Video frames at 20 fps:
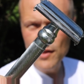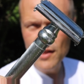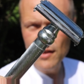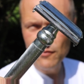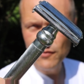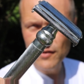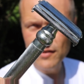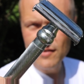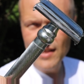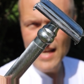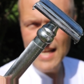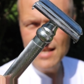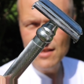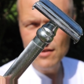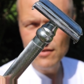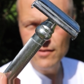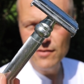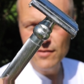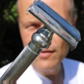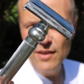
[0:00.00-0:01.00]
with this for 10
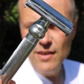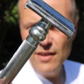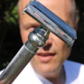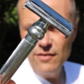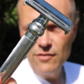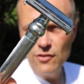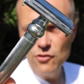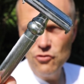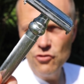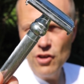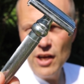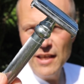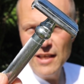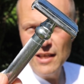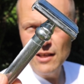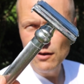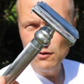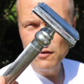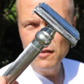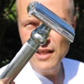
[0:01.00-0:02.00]
years. It's a
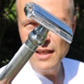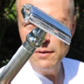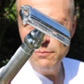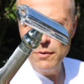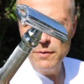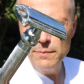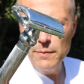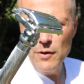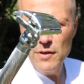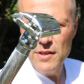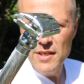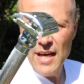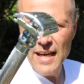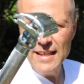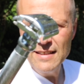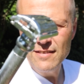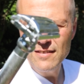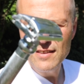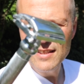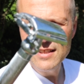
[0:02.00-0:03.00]
chunky old thing, probably about
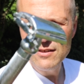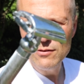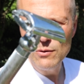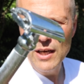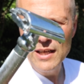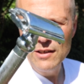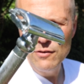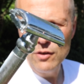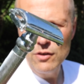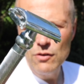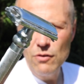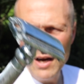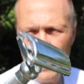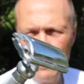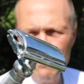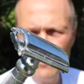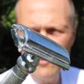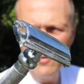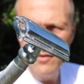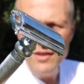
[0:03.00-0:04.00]
90 to 100
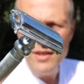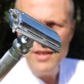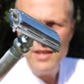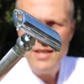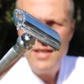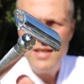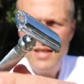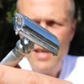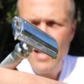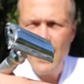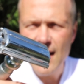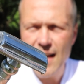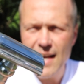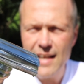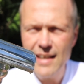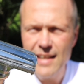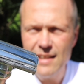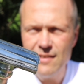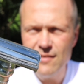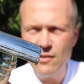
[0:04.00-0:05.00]
grams,
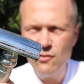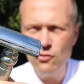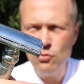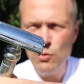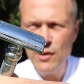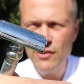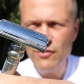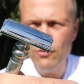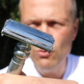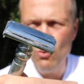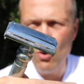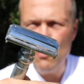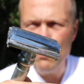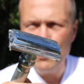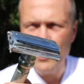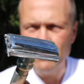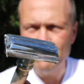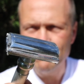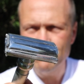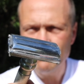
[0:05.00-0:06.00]
and it's a twist to
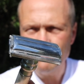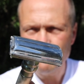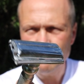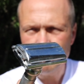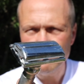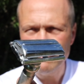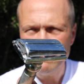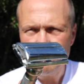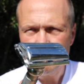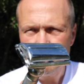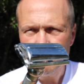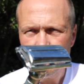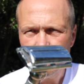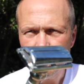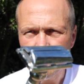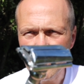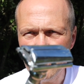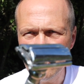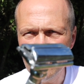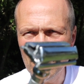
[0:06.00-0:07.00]
open.
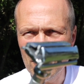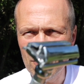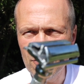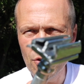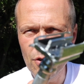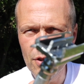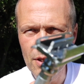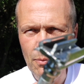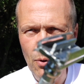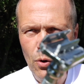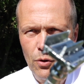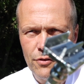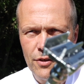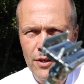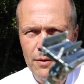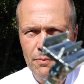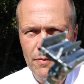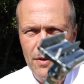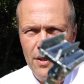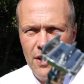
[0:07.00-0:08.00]
So you the
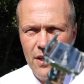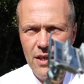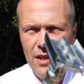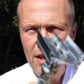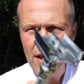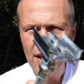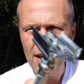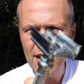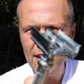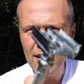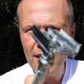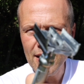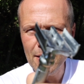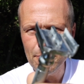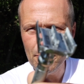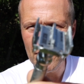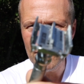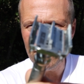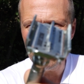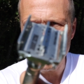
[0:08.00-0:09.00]
bottom and like a
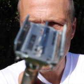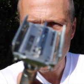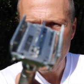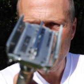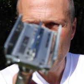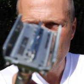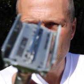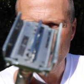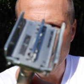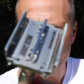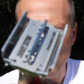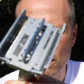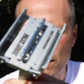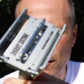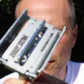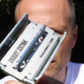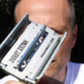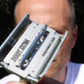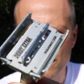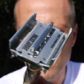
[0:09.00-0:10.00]
butterfly, the top
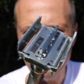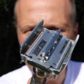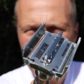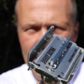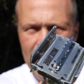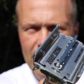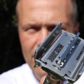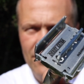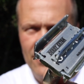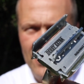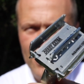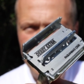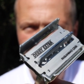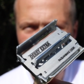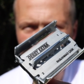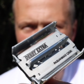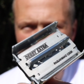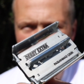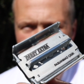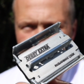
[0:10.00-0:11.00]
opens up and inside
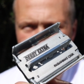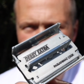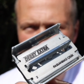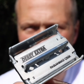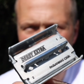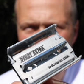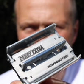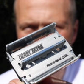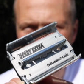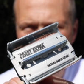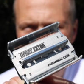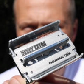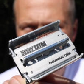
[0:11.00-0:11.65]
the blade today,